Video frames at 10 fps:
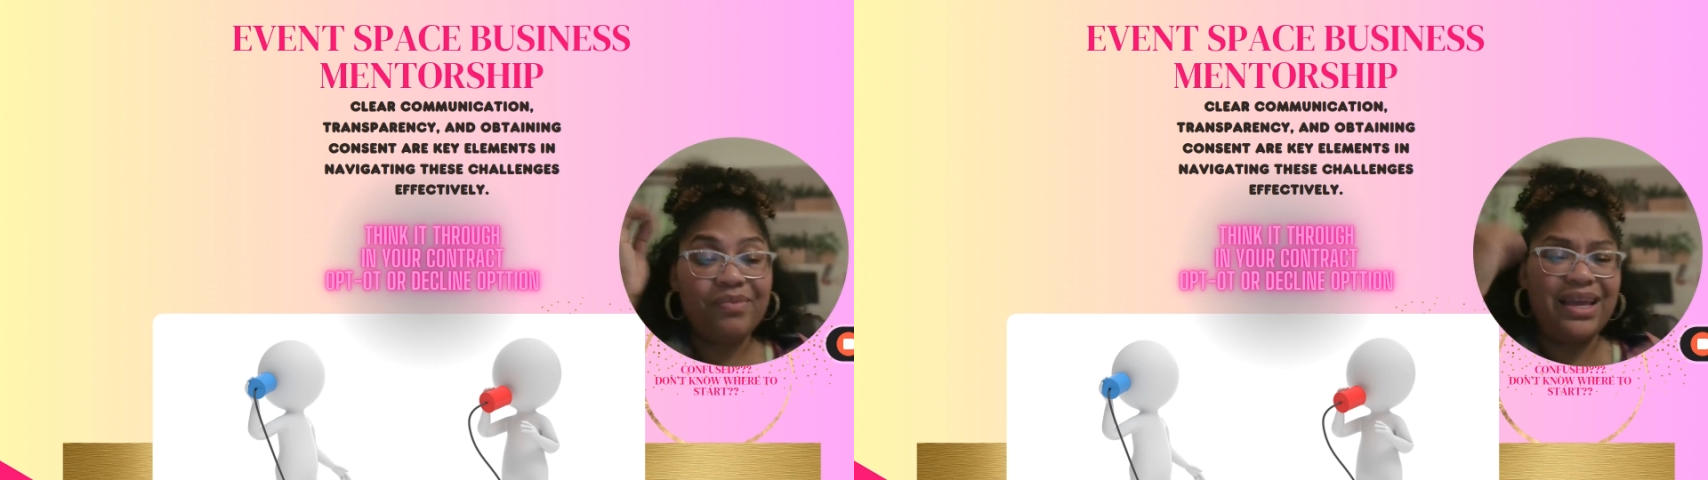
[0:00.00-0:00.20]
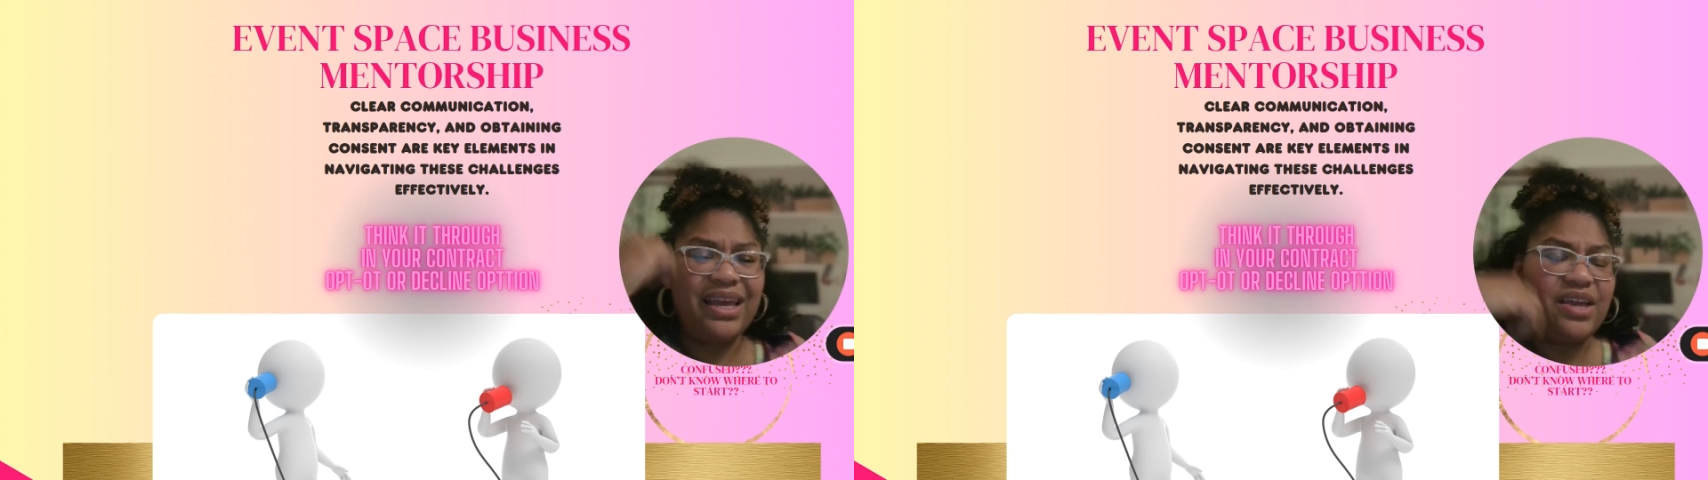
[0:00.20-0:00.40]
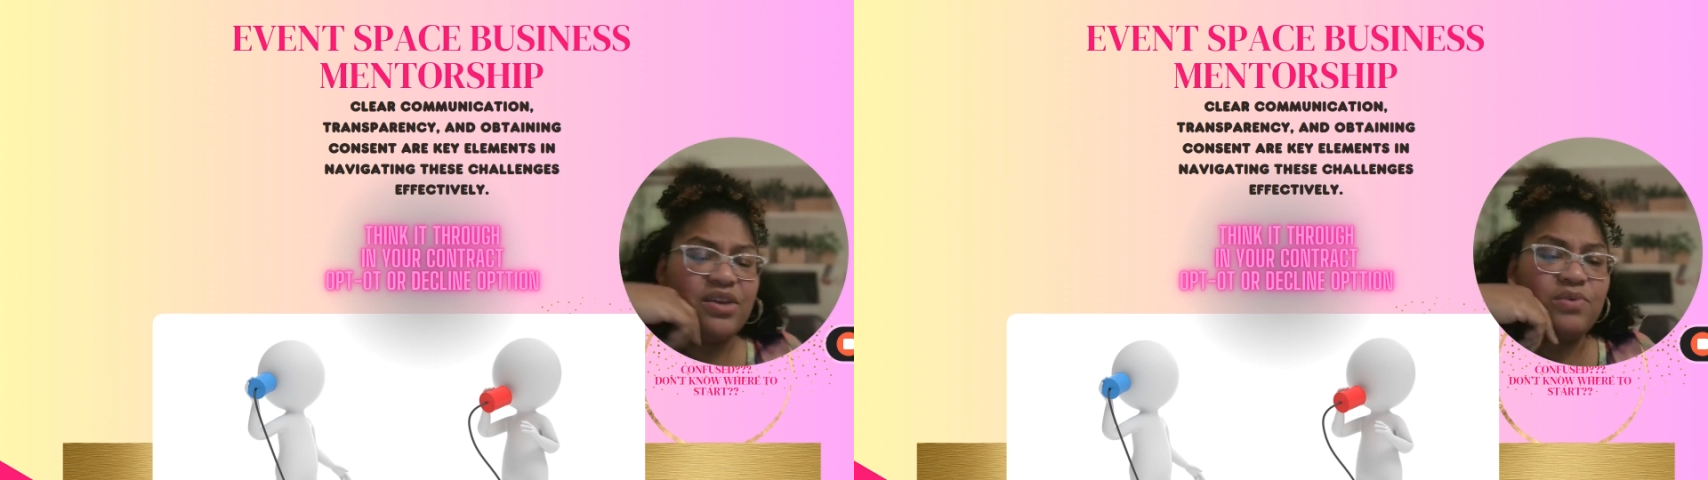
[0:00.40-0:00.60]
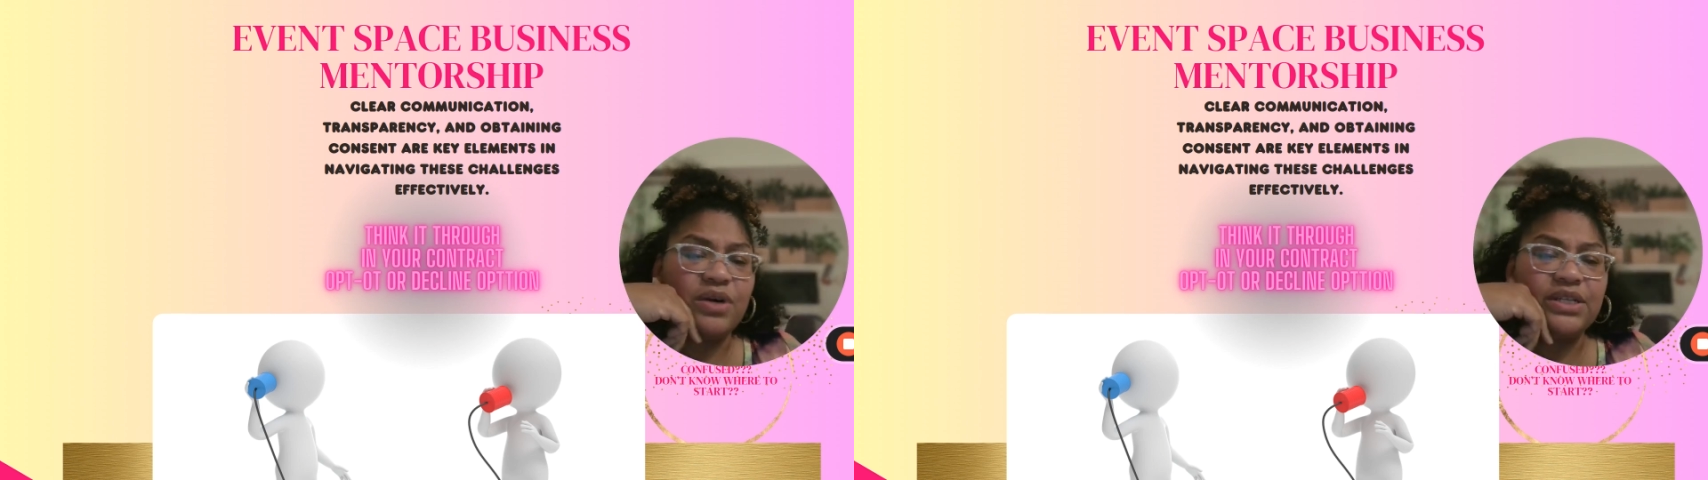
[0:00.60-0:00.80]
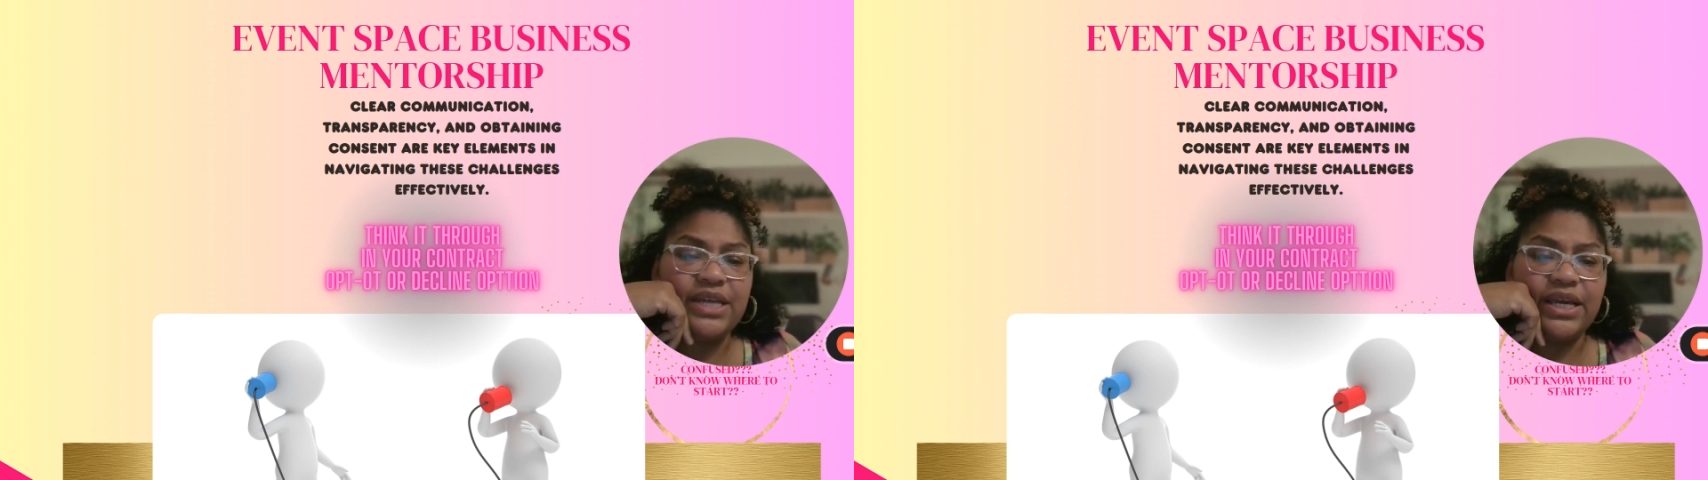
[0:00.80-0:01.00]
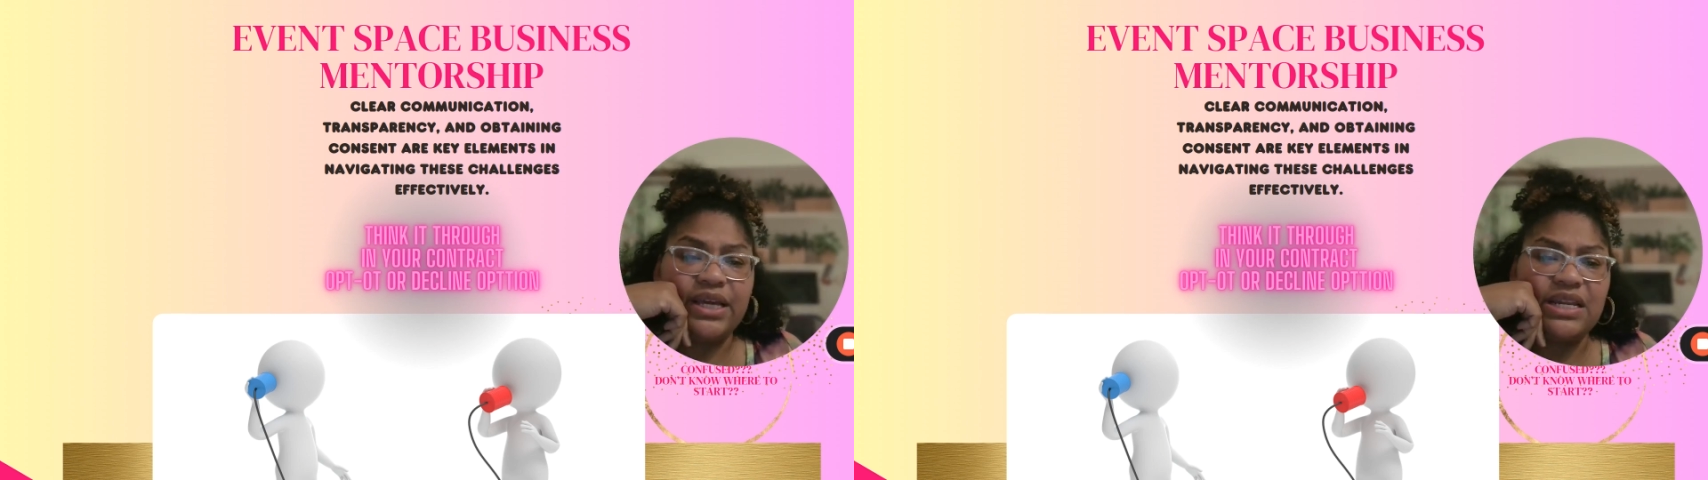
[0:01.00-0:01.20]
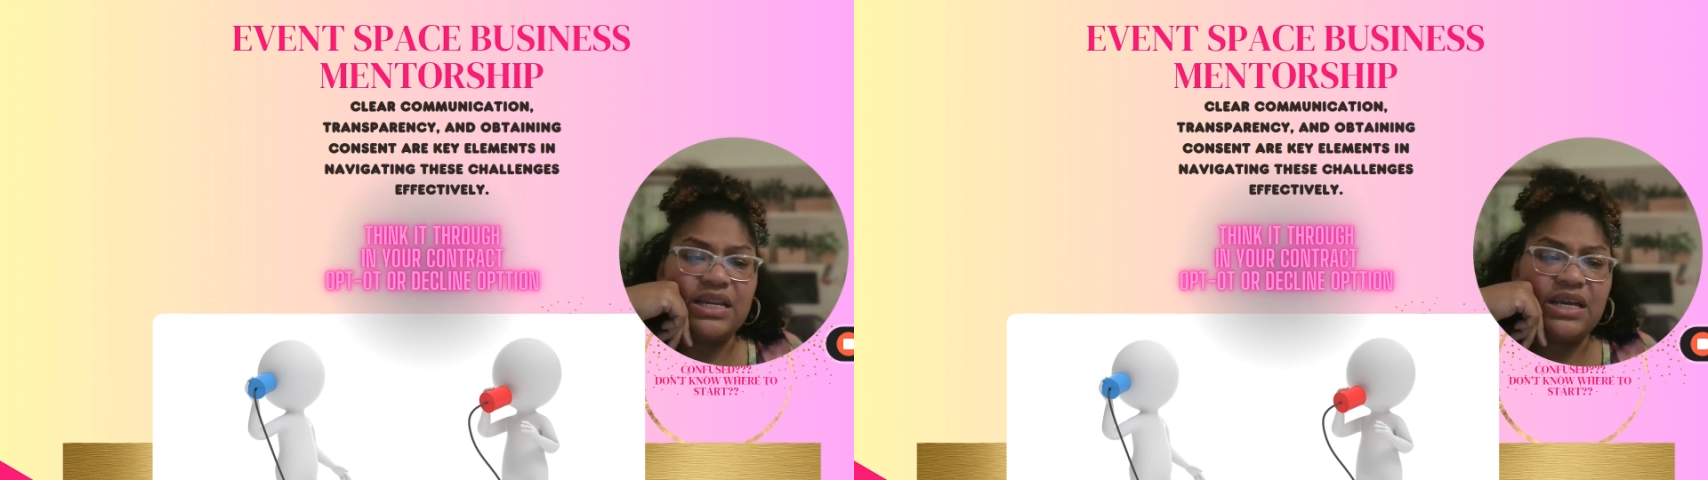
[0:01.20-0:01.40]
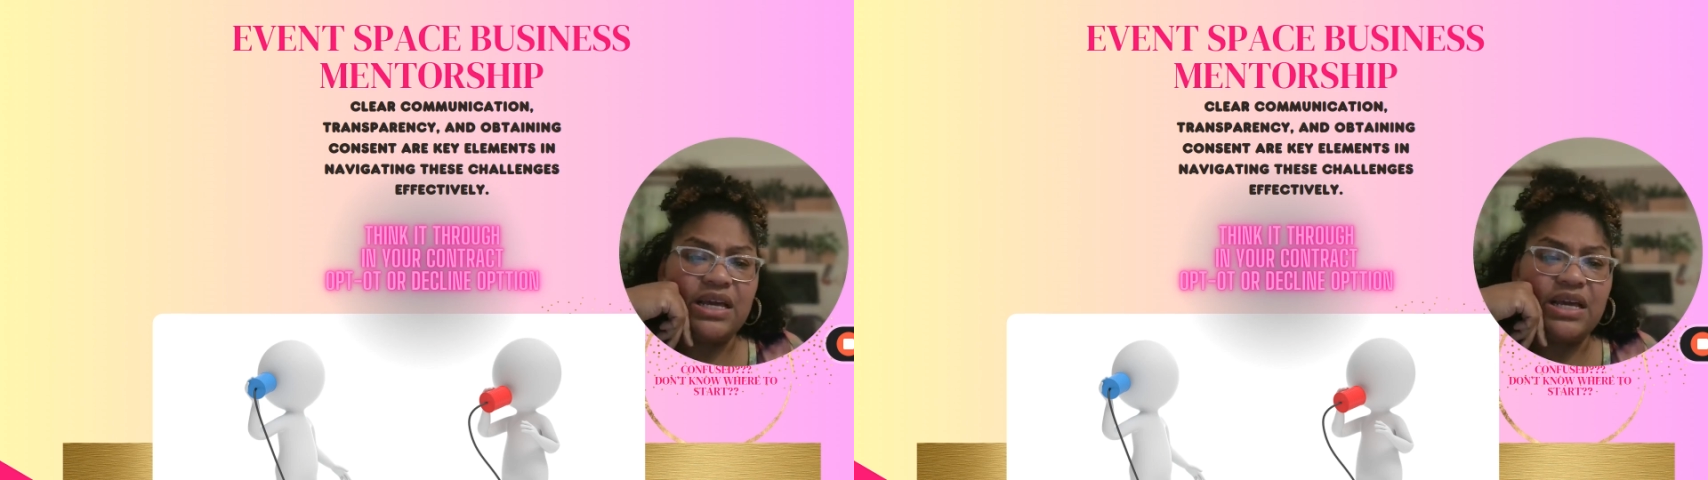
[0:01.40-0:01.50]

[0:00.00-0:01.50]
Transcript: and here you are taking